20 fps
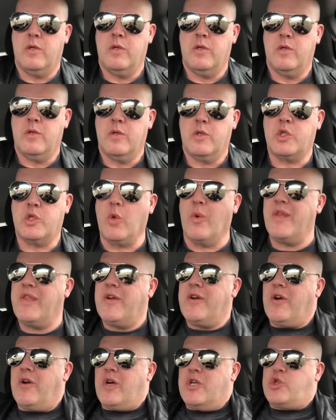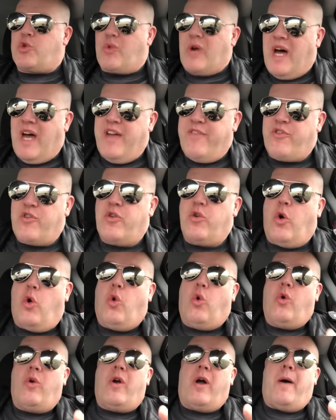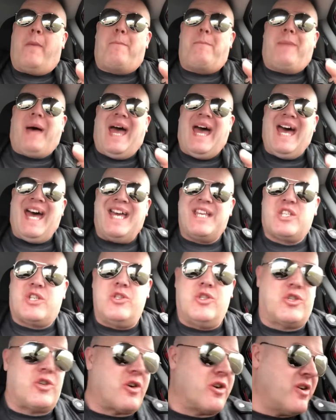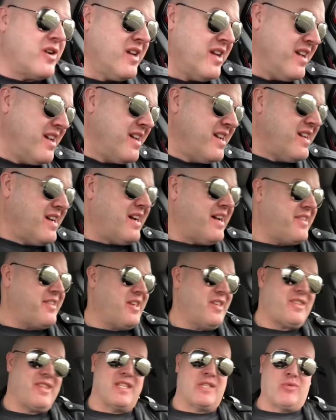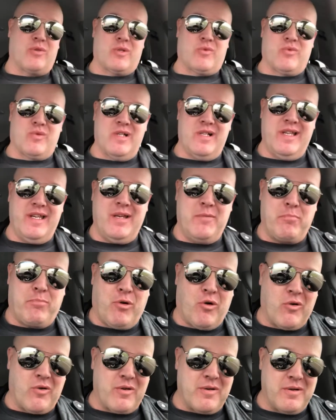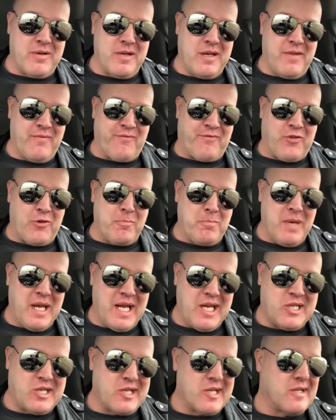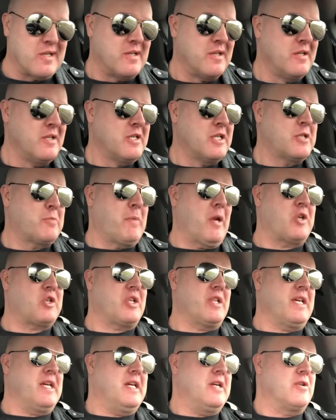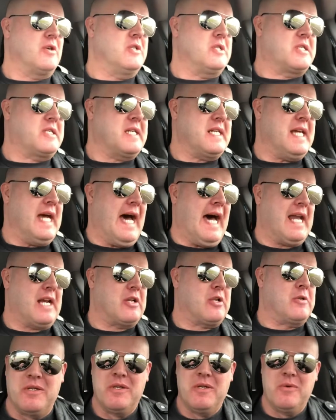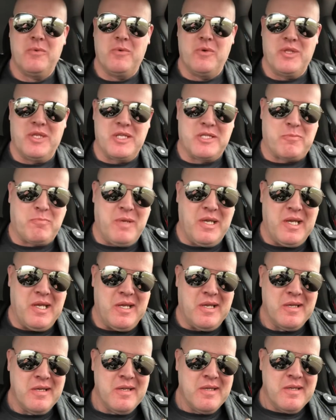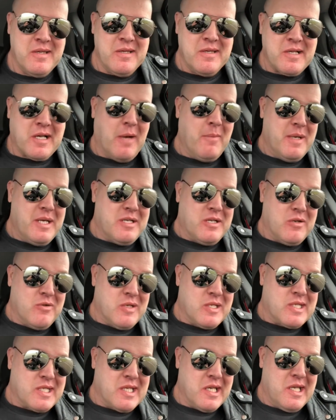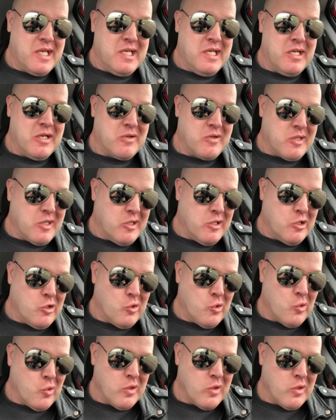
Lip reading: So whether you're a driver or a passenger, I thought this was really important information, especially here in Seattle. Will this be coming to a city near you?